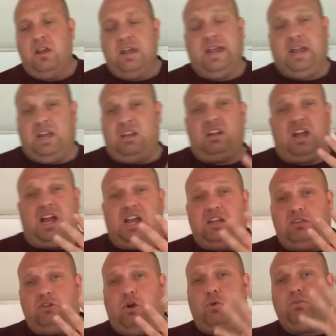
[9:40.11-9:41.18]
and I
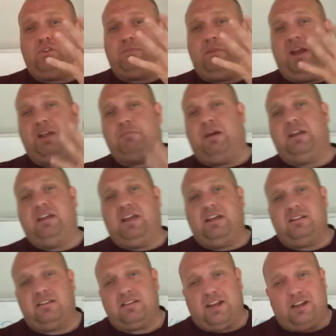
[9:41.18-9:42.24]
don't spank my kids.